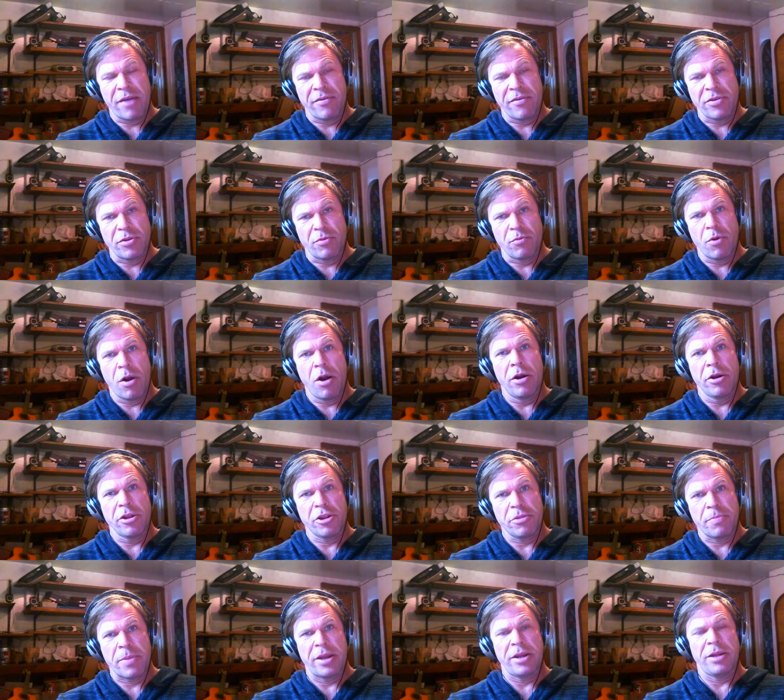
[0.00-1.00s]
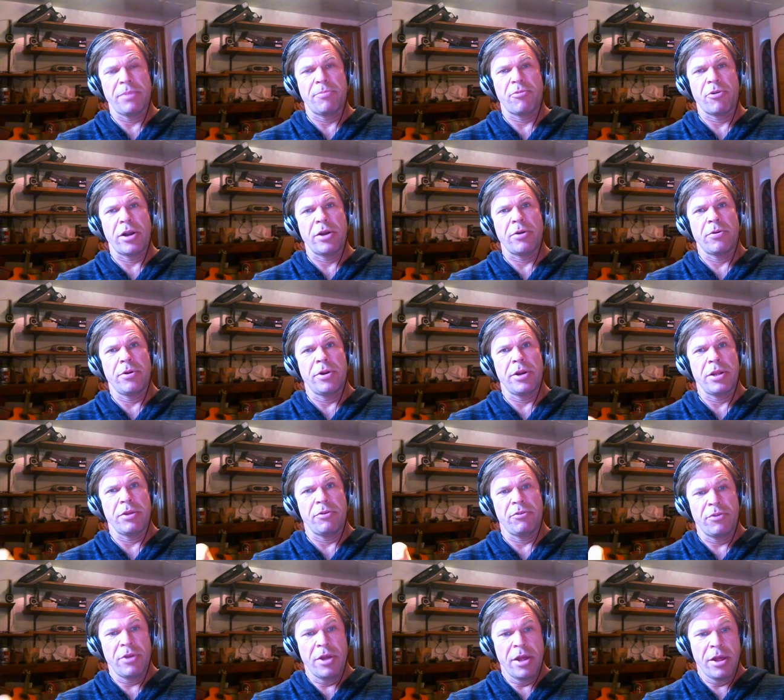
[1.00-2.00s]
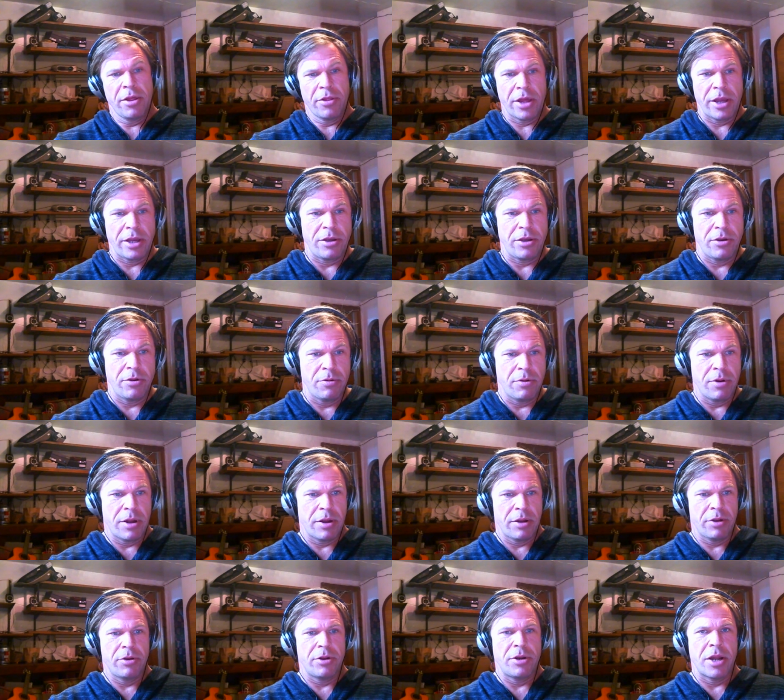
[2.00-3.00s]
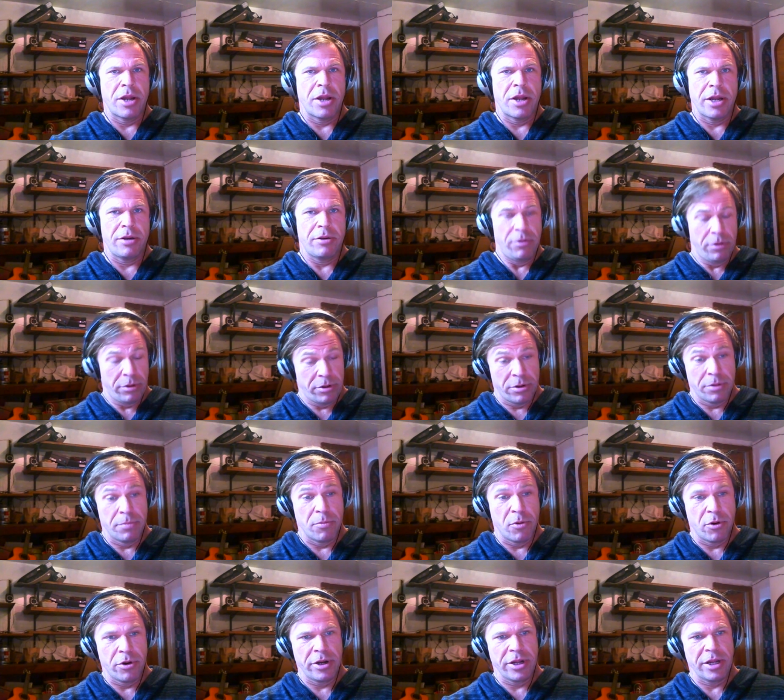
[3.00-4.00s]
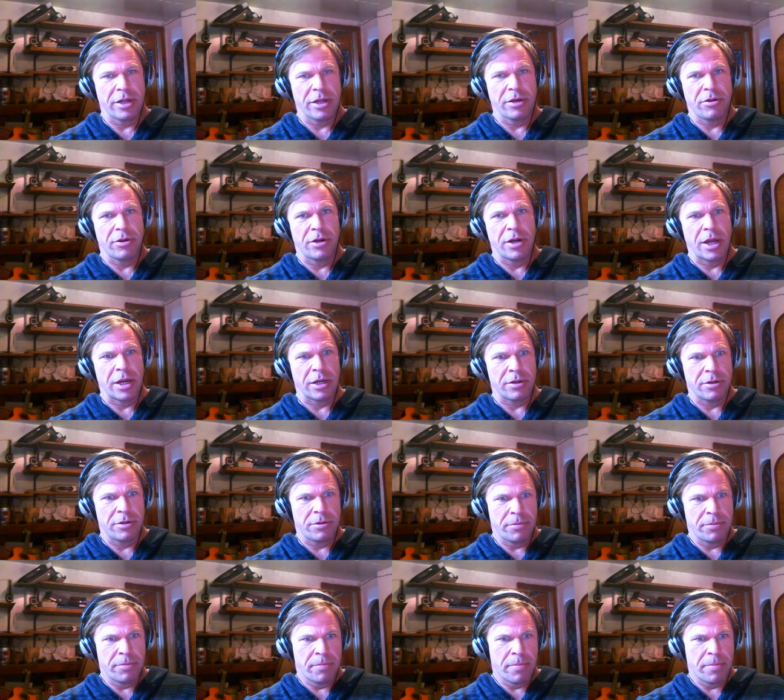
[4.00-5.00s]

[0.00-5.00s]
having the wrong spending priorities. Thank you, good night, or good morning, and good luck.